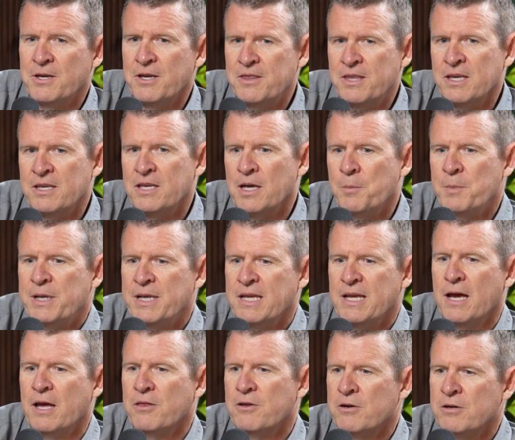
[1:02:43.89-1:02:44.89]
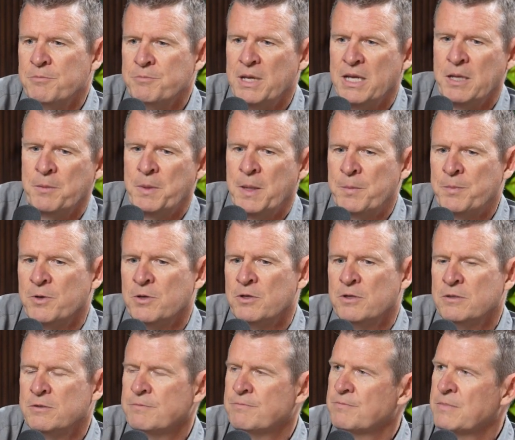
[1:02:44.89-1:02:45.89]
So I think coming together and meeting
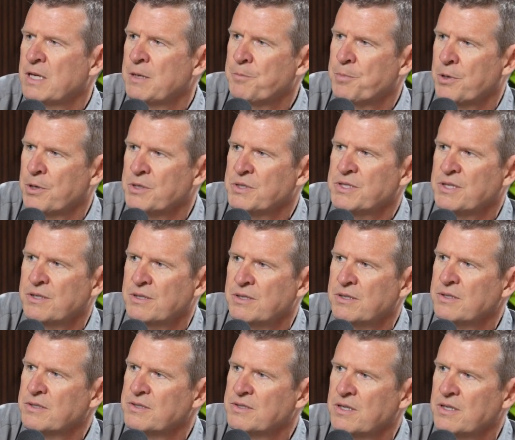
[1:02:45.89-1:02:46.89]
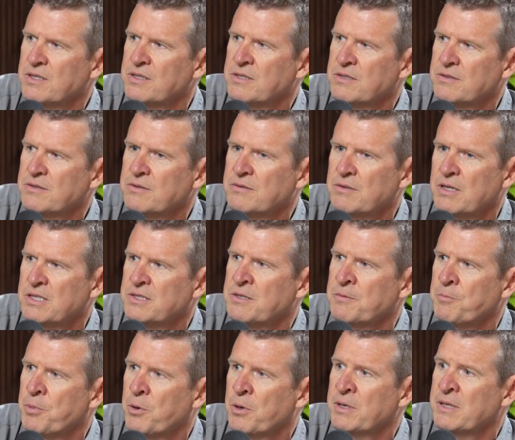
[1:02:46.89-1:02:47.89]
people in person is
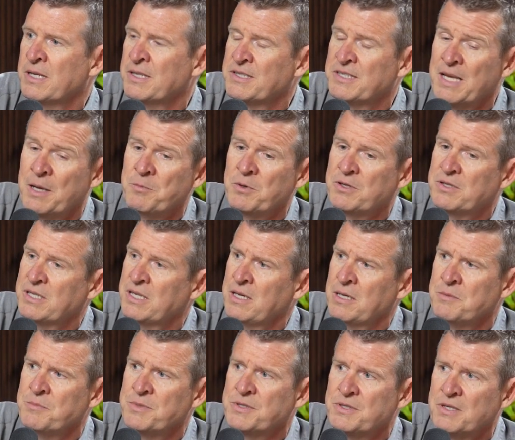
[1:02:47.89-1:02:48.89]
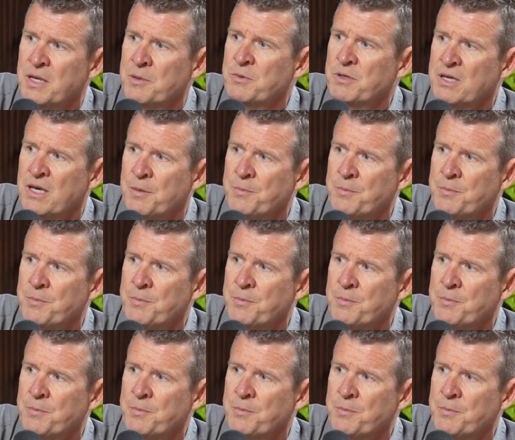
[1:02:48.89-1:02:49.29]
important. And same with teams, same with